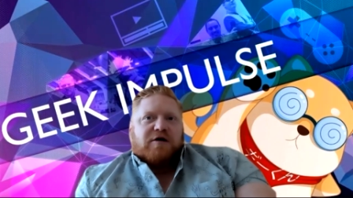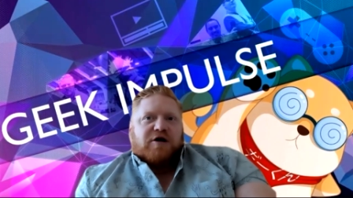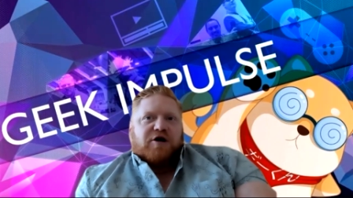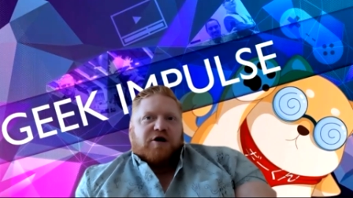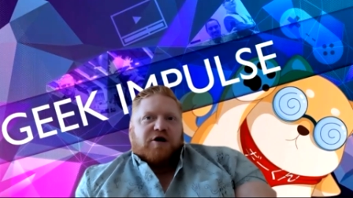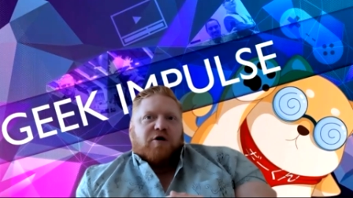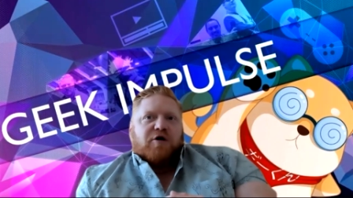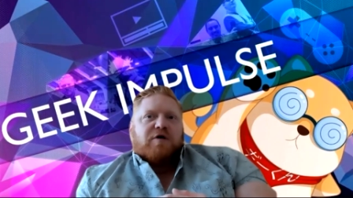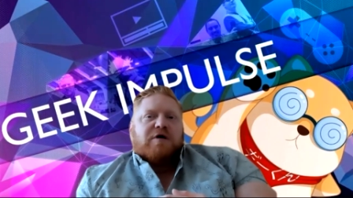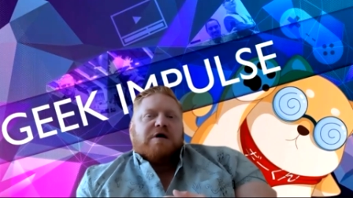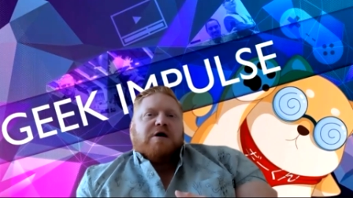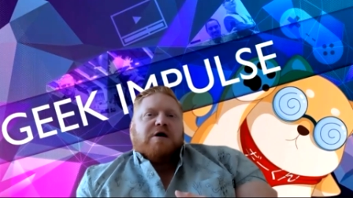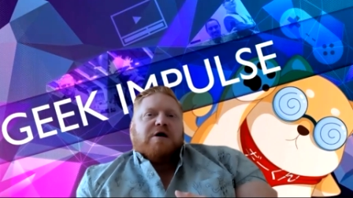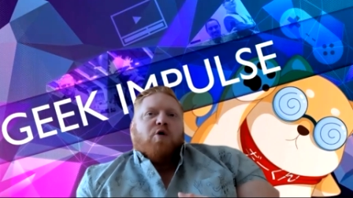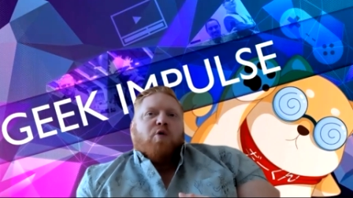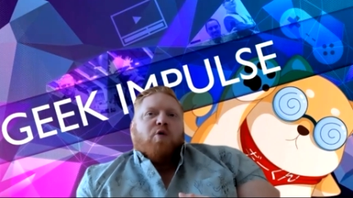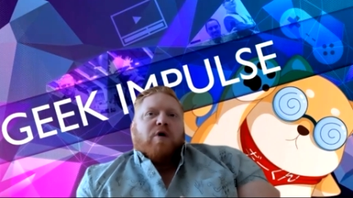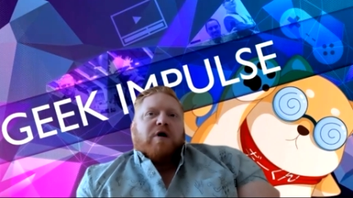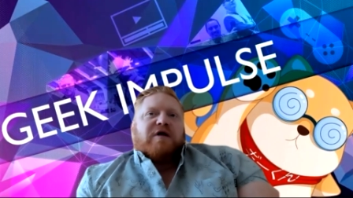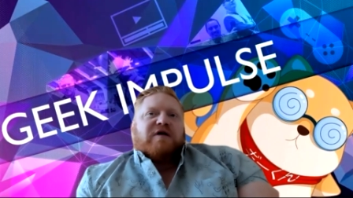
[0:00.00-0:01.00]
You know,
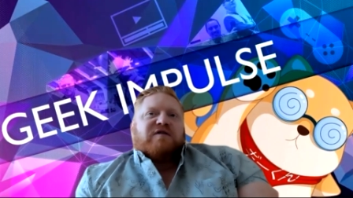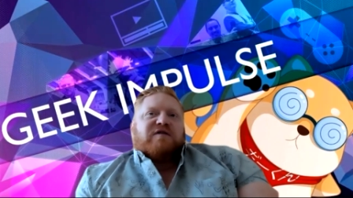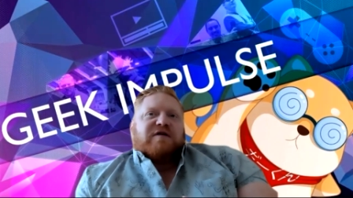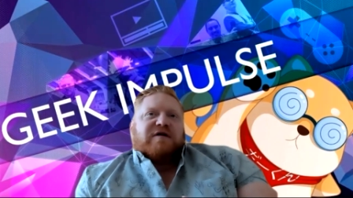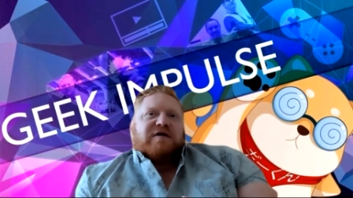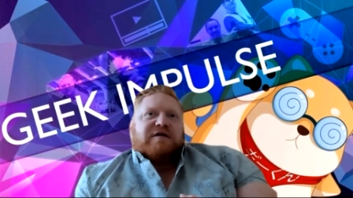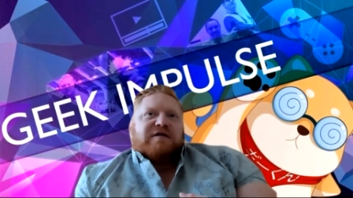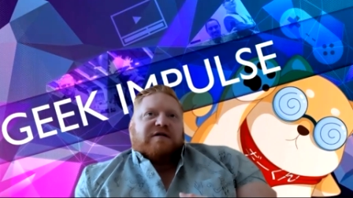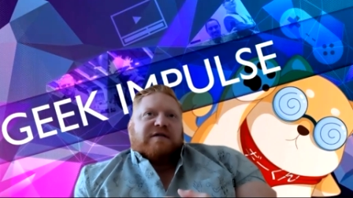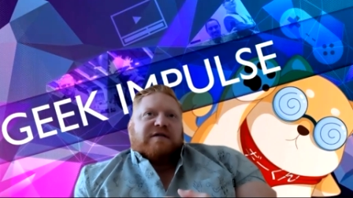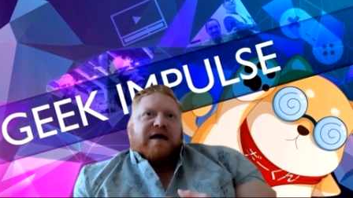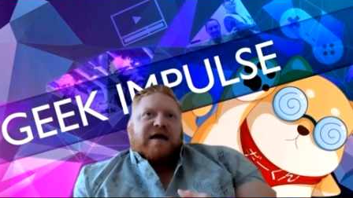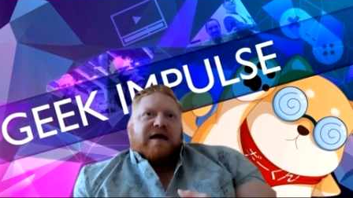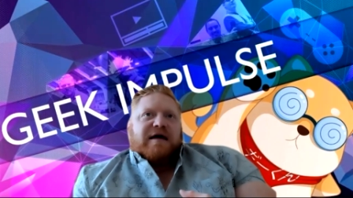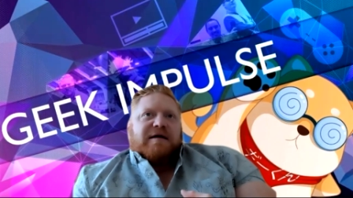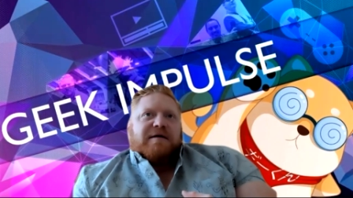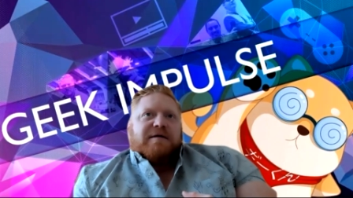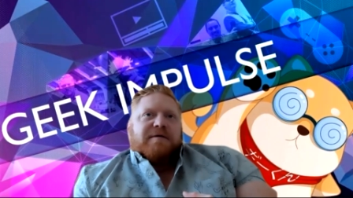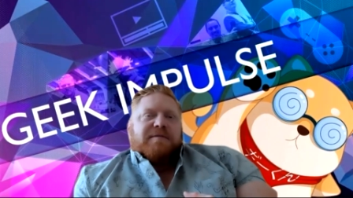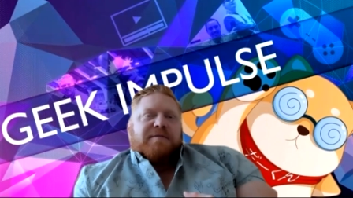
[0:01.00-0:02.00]
what is it
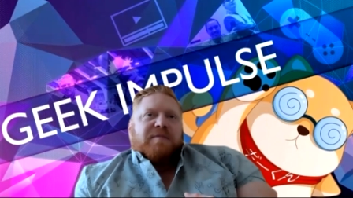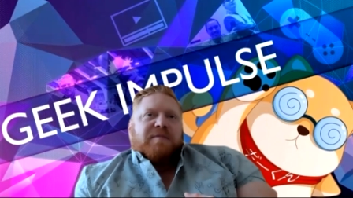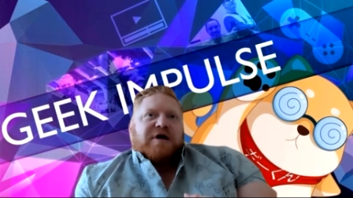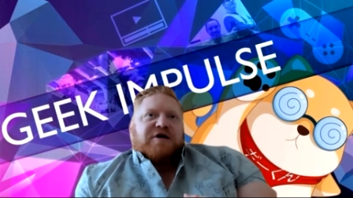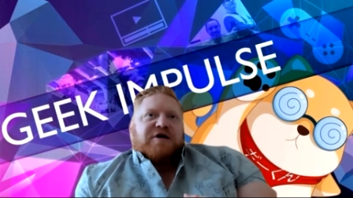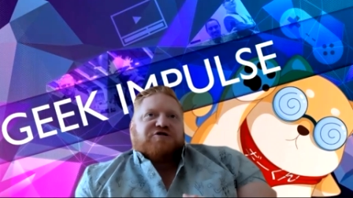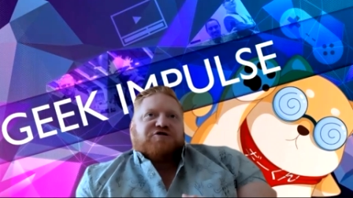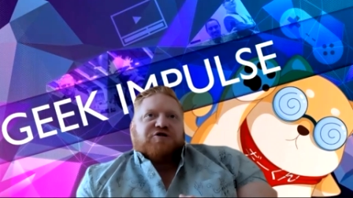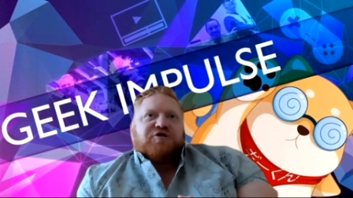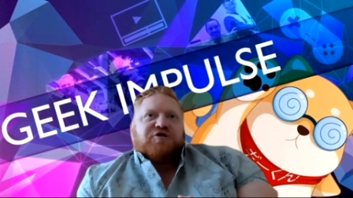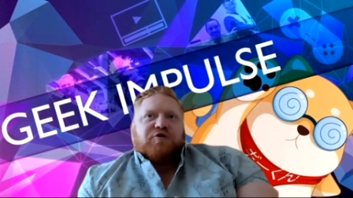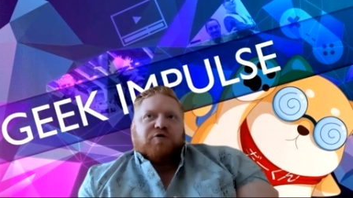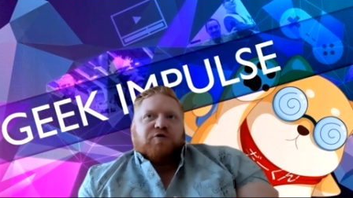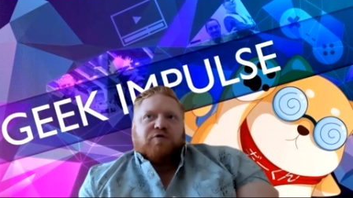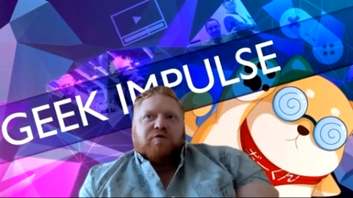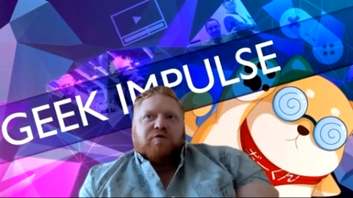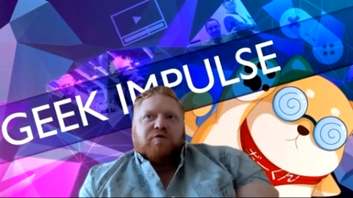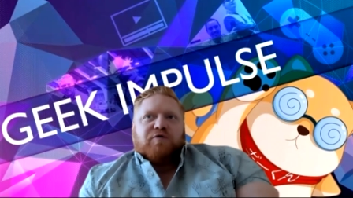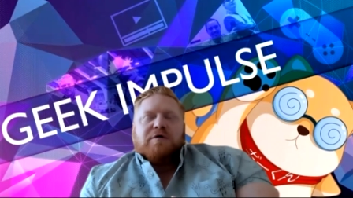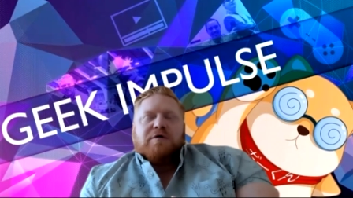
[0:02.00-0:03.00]
that makes
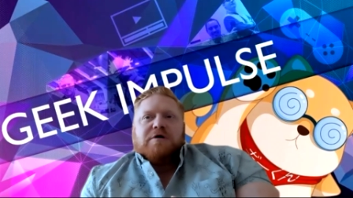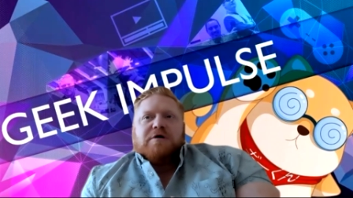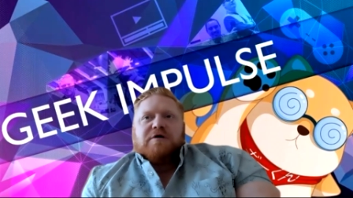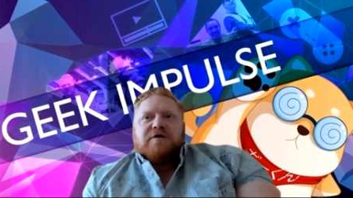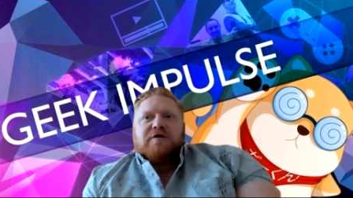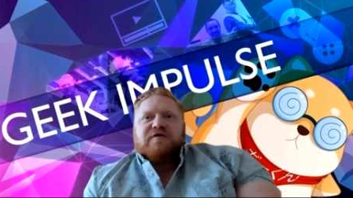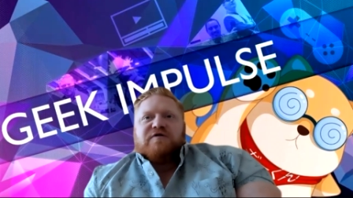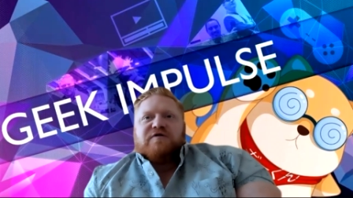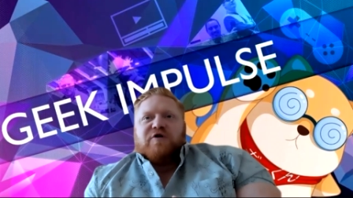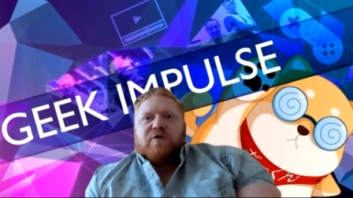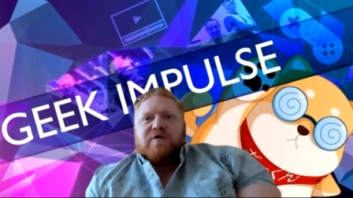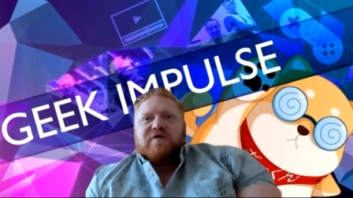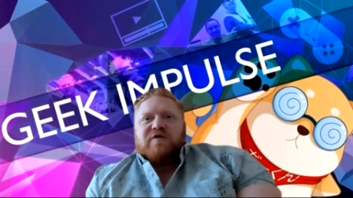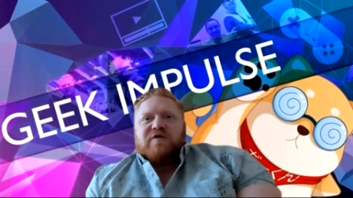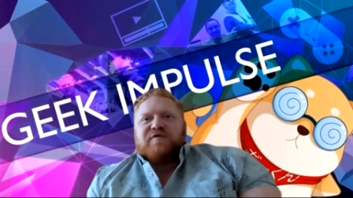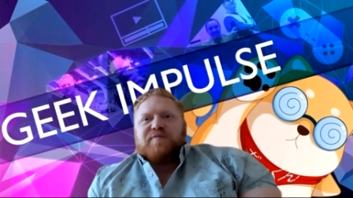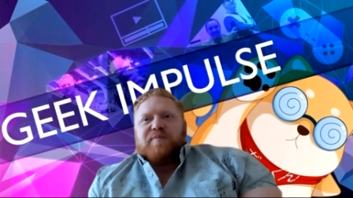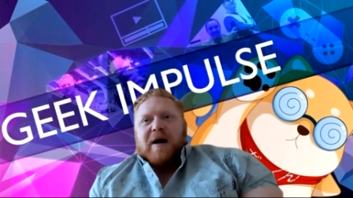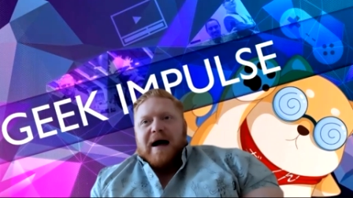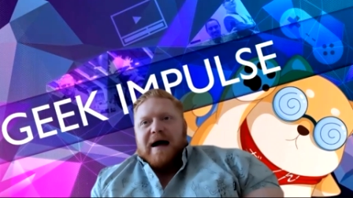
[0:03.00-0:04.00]
you so
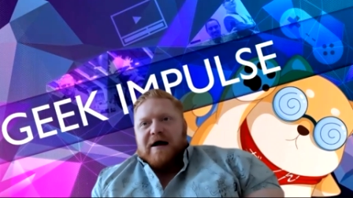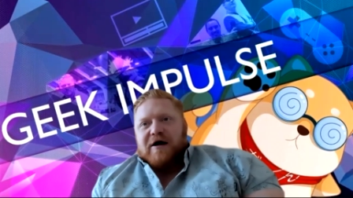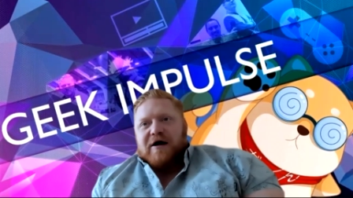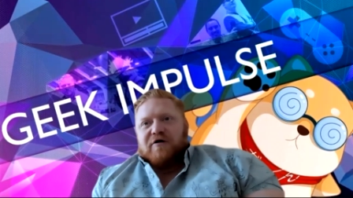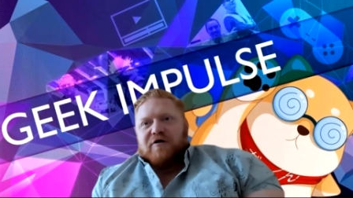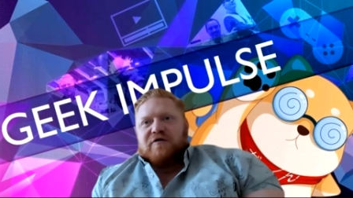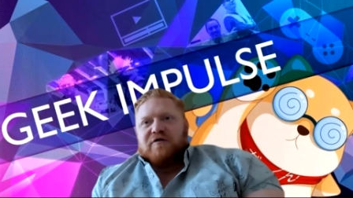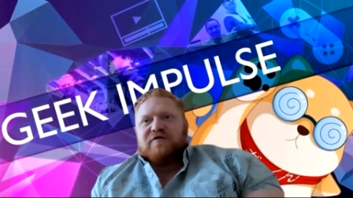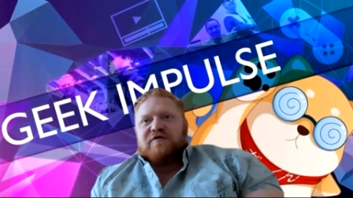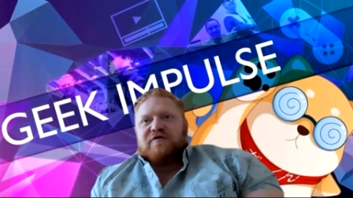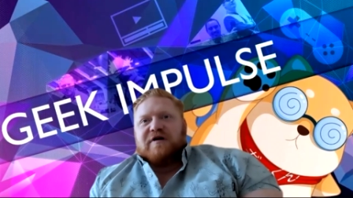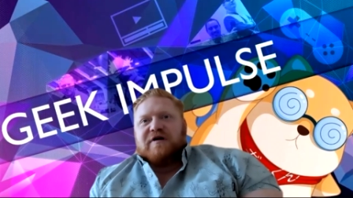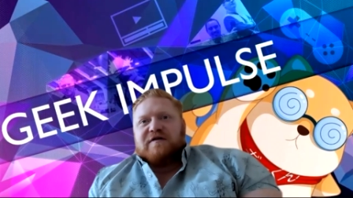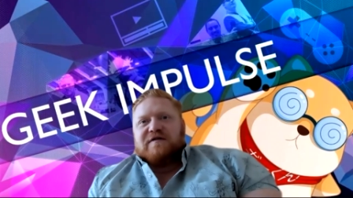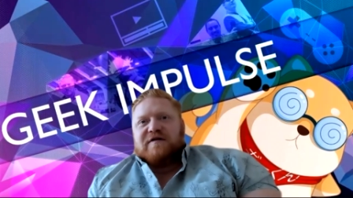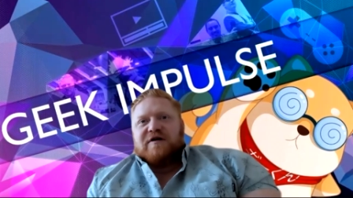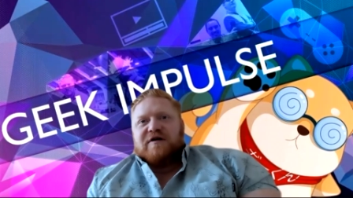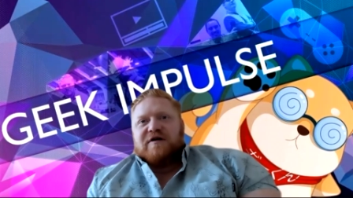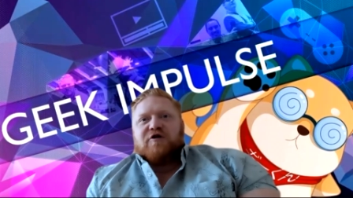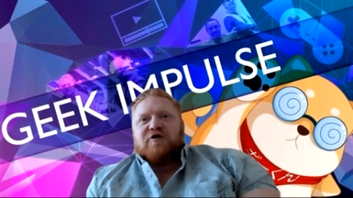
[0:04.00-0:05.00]
inspired to
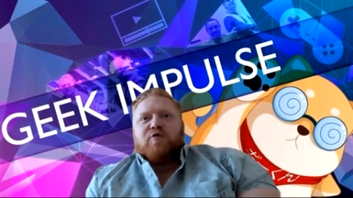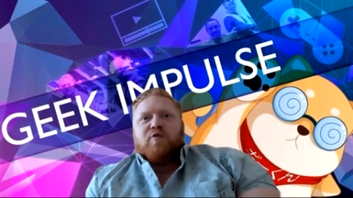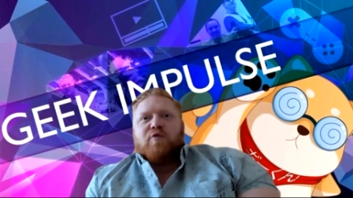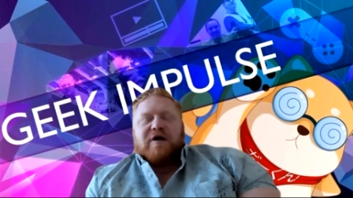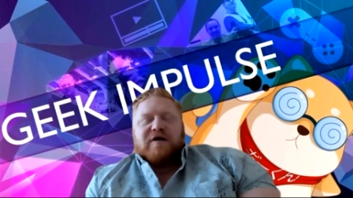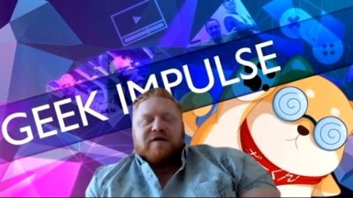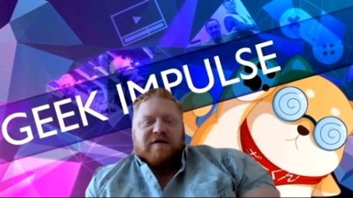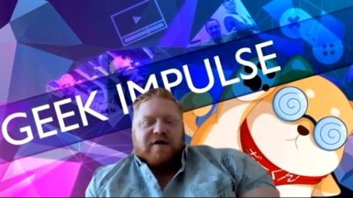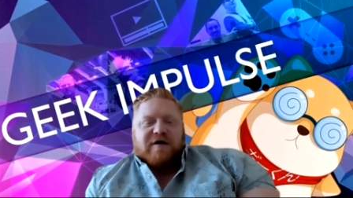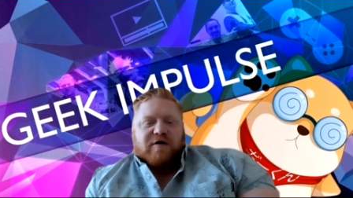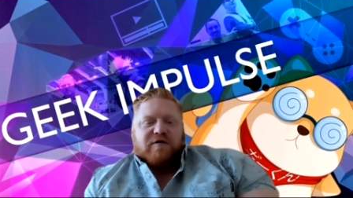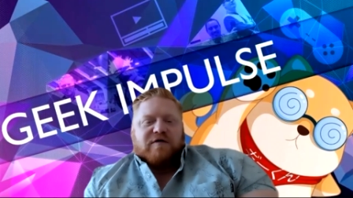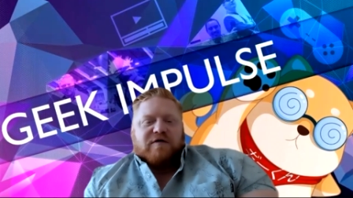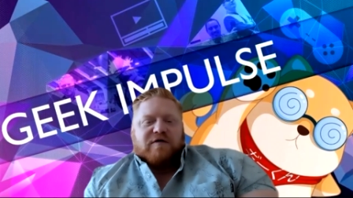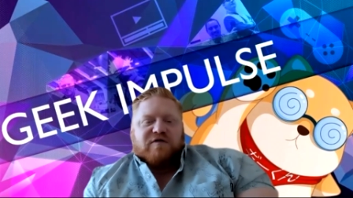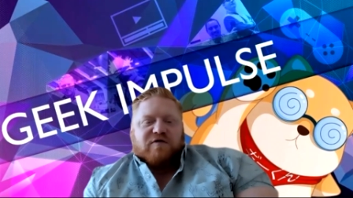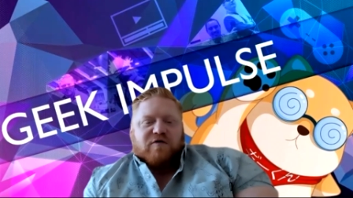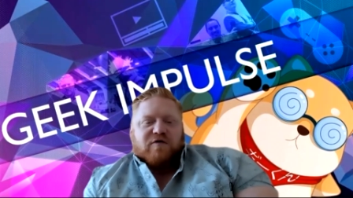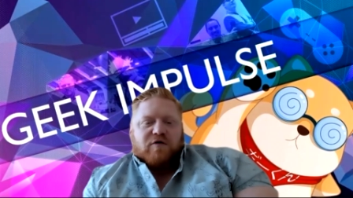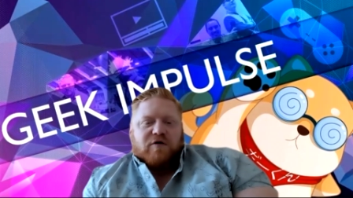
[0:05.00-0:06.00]
continue to want to tell
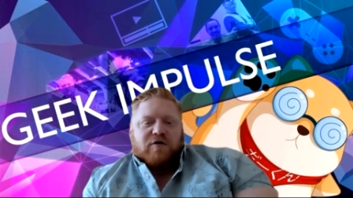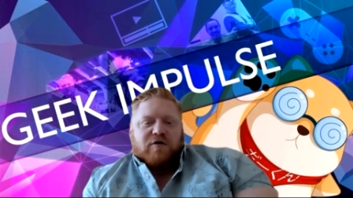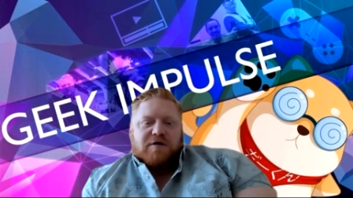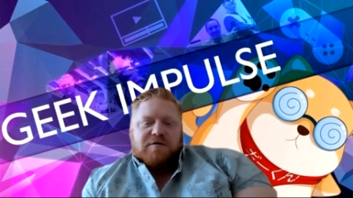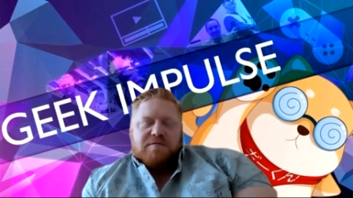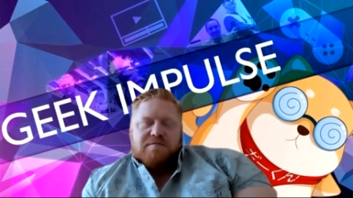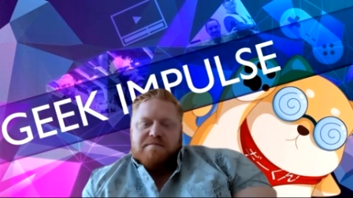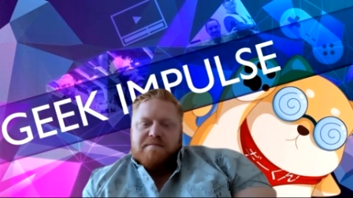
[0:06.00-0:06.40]
this story?